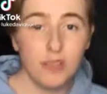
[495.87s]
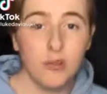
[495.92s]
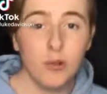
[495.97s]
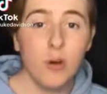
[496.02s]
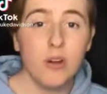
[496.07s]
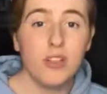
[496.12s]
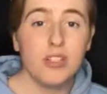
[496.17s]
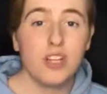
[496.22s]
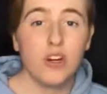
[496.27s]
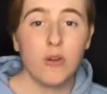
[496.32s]

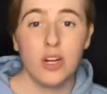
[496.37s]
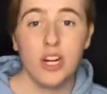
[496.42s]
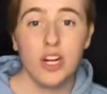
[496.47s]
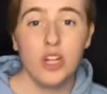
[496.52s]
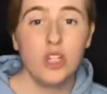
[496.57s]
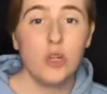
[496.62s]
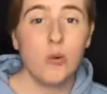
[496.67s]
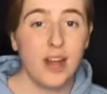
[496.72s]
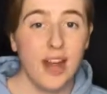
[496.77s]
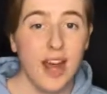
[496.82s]
throughout his
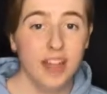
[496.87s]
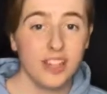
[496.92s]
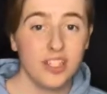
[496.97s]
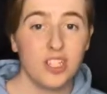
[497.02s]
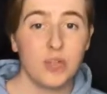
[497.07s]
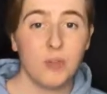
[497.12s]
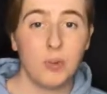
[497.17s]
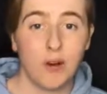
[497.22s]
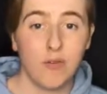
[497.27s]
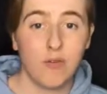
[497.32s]
career to
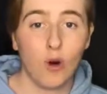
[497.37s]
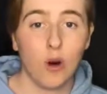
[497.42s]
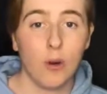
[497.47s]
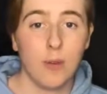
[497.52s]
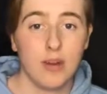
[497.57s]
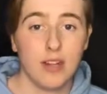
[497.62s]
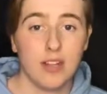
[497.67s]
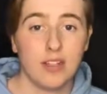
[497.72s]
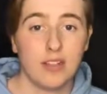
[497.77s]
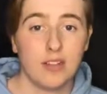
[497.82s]
enhance his
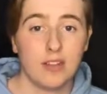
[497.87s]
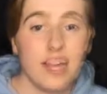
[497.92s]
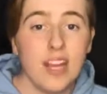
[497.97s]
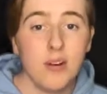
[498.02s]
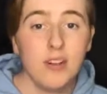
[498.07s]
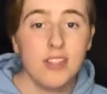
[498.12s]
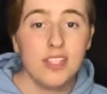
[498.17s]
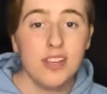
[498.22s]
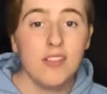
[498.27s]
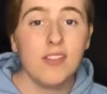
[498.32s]
performance.
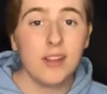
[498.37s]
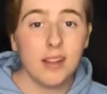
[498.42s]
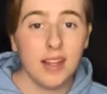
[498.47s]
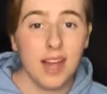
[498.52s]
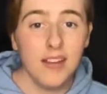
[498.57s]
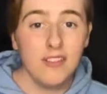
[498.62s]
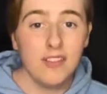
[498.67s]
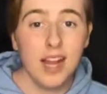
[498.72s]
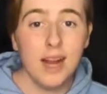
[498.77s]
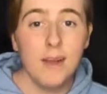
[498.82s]
He received a
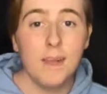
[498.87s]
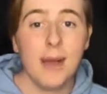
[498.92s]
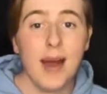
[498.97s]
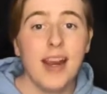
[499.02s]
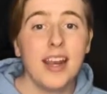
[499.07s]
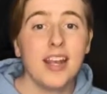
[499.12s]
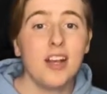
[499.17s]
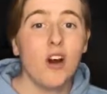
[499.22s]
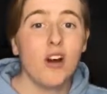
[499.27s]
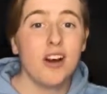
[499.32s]
lifetime
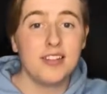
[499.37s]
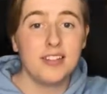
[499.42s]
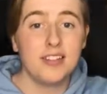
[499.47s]
ban and got his